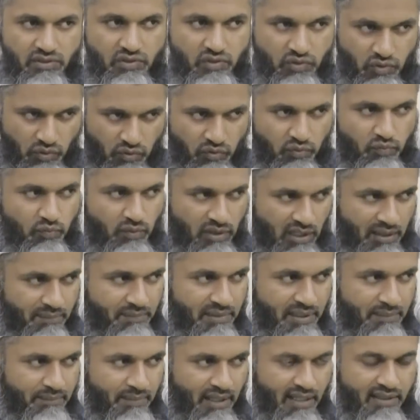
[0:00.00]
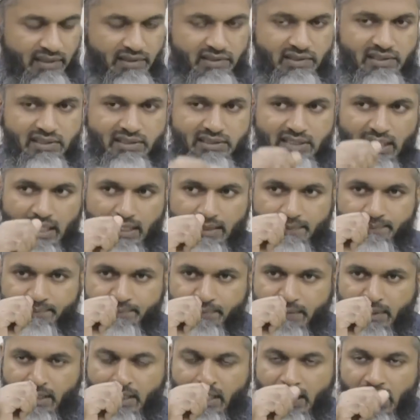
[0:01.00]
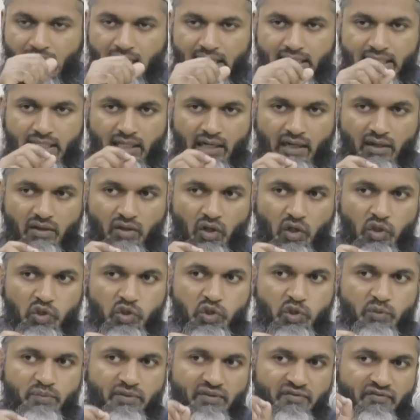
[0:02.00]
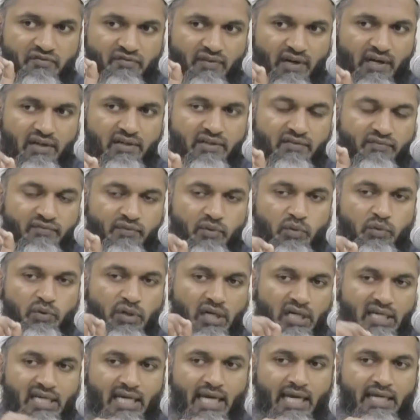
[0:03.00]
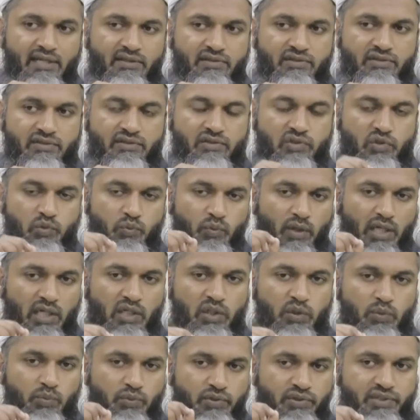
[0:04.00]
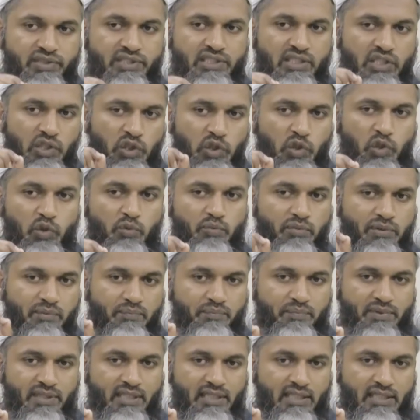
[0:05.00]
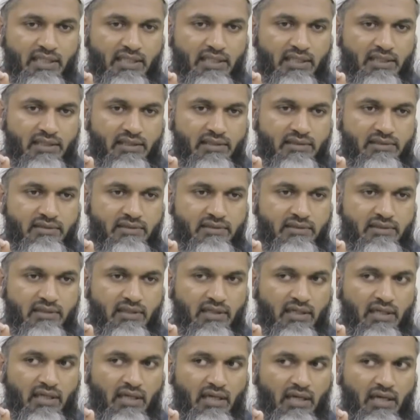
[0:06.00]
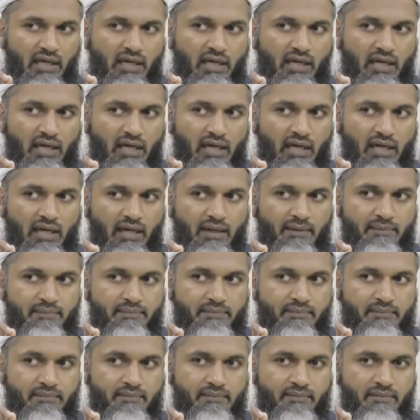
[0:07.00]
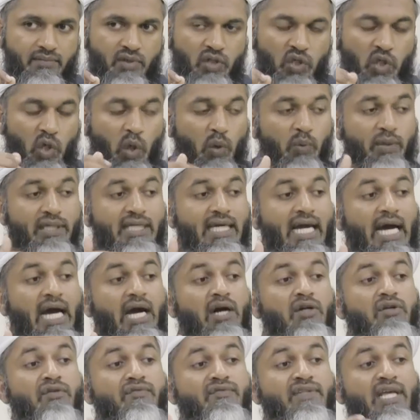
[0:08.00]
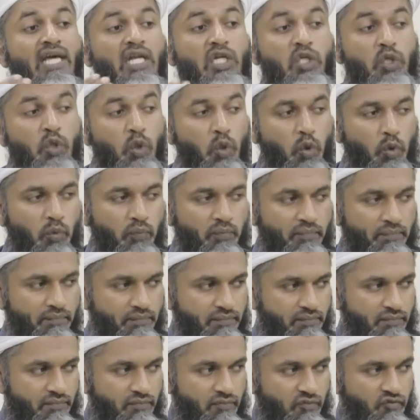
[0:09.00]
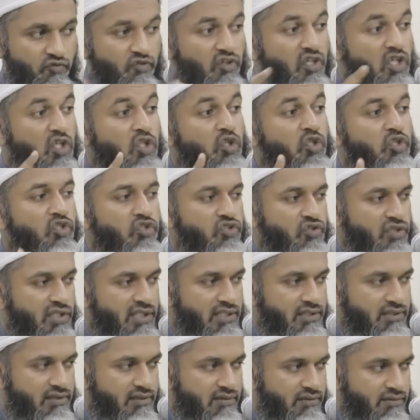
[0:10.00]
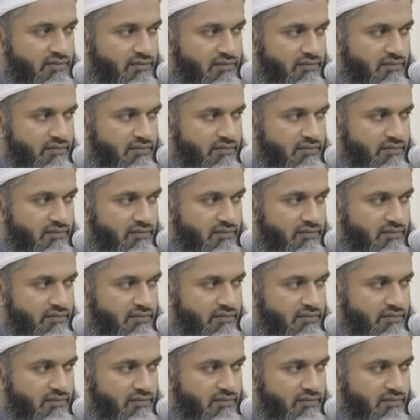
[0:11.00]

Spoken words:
So what I mean by this is that there are going to be very few occasions where you will see human beings going out of their norm for a good reason.